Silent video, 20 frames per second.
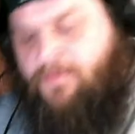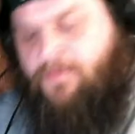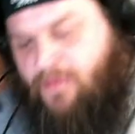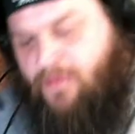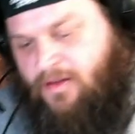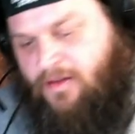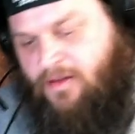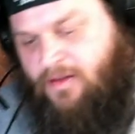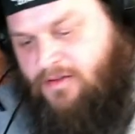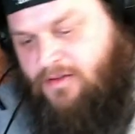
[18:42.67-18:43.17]
to
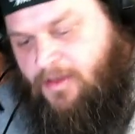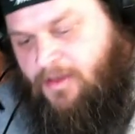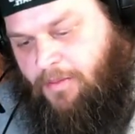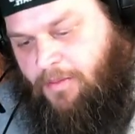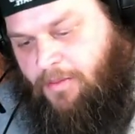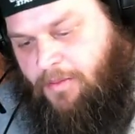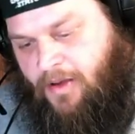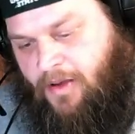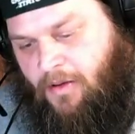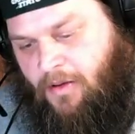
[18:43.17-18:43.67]
the
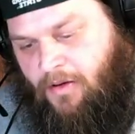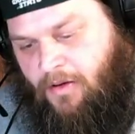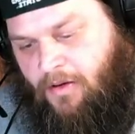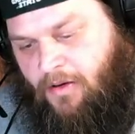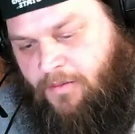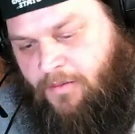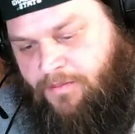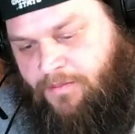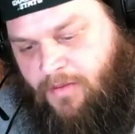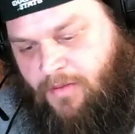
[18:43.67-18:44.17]
power
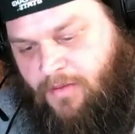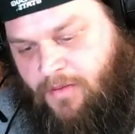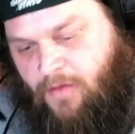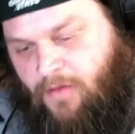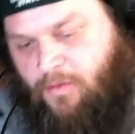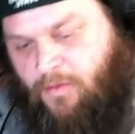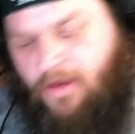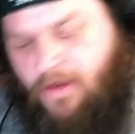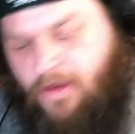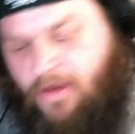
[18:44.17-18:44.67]
of
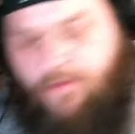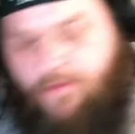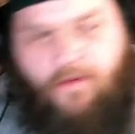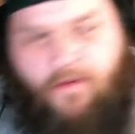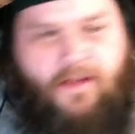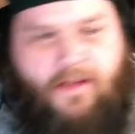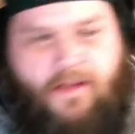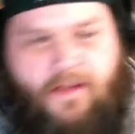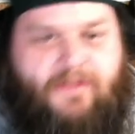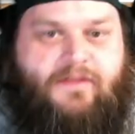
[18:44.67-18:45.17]
whatever
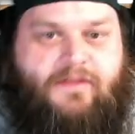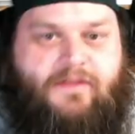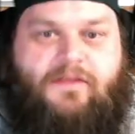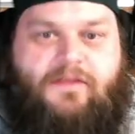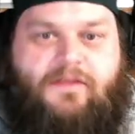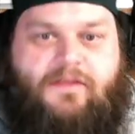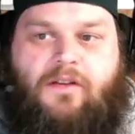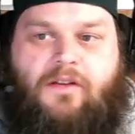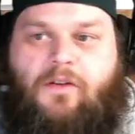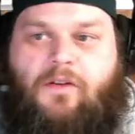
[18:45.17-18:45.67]
its
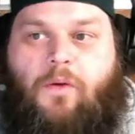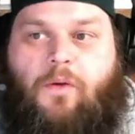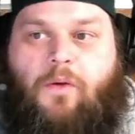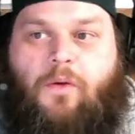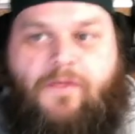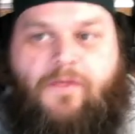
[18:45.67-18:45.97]
coefficient,